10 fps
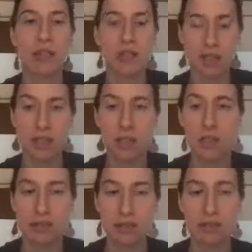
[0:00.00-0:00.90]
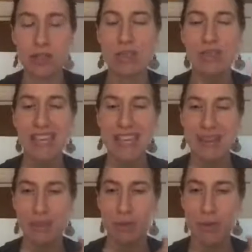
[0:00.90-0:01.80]
I feel like I should do this. I think
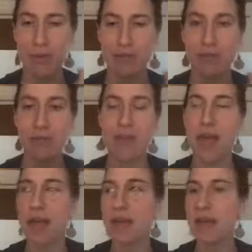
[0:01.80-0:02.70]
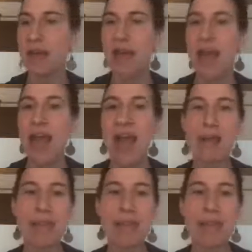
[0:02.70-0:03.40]
there's something in it for me. I can feel that.